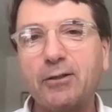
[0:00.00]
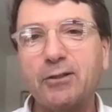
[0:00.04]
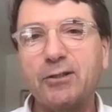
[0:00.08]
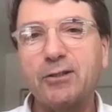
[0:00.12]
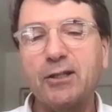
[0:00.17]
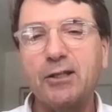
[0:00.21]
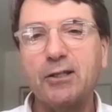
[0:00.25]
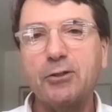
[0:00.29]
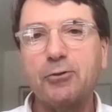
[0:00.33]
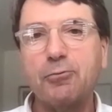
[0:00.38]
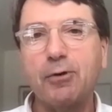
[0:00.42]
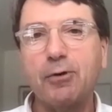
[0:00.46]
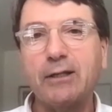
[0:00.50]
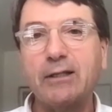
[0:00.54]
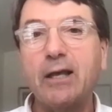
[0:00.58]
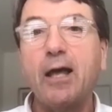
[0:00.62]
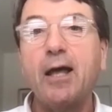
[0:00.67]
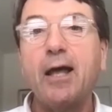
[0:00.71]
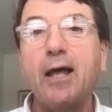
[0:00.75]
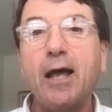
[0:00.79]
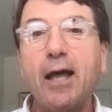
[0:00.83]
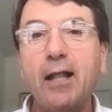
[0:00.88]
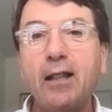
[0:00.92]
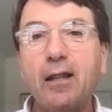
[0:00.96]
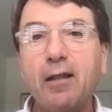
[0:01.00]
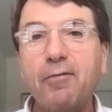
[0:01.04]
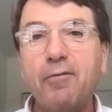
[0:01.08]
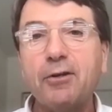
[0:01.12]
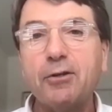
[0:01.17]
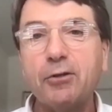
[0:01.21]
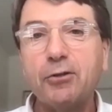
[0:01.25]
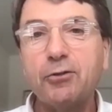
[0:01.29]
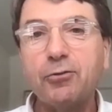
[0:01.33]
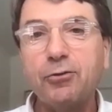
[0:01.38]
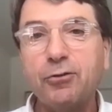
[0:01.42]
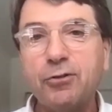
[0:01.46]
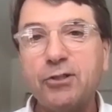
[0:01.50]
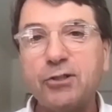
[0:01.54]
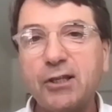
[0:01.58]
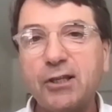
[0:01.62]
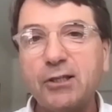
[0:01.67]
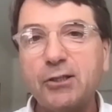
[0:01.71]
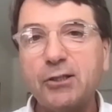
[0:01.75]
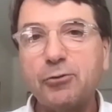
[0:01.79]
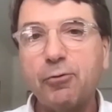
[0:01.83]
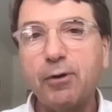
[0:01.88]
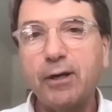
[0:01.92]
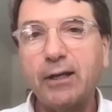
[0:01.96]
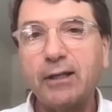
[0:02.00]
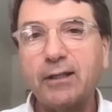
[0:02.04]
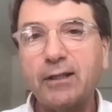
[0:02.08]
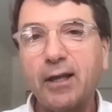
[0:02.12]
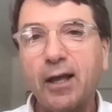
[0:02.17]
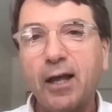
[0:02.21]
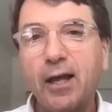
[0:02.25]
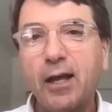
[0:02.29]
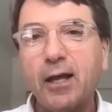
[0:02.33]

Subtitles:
C-suite, elevated to the C-suite.